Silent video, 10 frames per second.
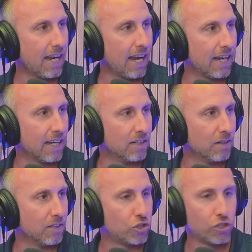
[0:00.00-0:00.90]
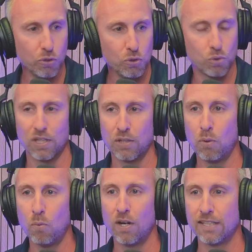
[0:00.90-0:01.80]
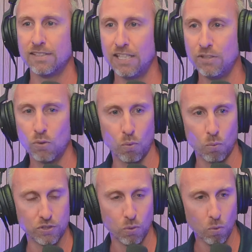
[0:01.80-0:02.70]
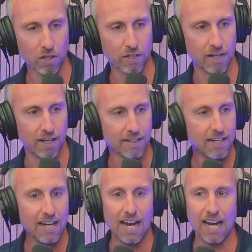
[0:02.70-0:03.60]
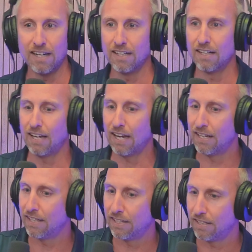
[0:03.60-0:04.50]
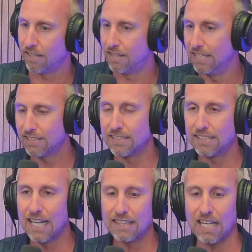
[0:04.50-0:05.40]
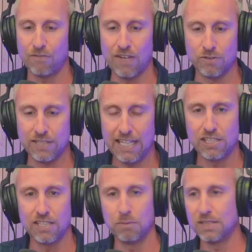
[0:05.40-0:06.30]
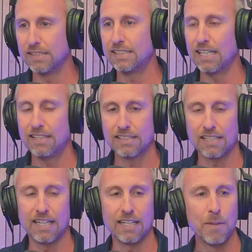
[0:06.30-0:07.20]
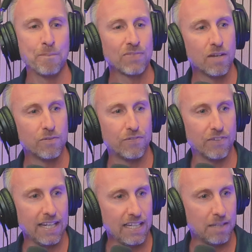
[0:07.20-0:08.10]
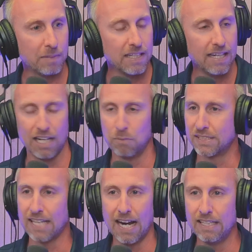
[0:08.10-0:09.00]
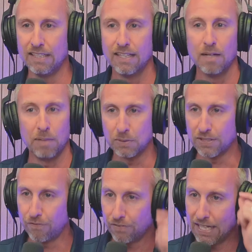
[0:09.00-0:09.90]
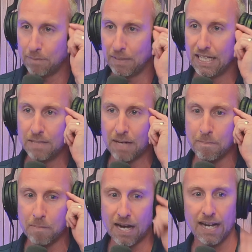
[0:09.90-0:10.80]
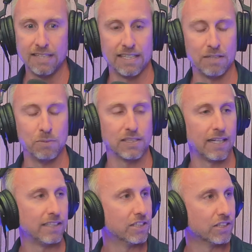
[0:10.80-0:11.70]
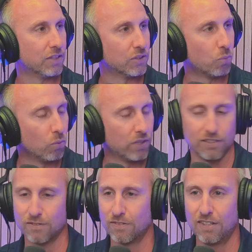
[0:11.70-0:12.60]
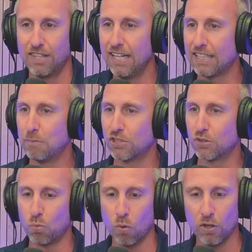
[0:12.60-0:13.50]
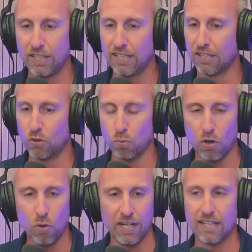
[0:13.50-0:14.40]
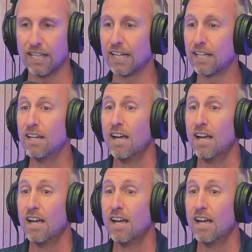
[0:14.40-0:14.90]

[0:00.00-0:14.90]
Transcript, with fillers: and choose whether we want to continue or, to work or not. And and then this set that foundation. It would set this like flame and it was tiny, but it was a flame in my mind and it was like just this this thing that was just working and growing and like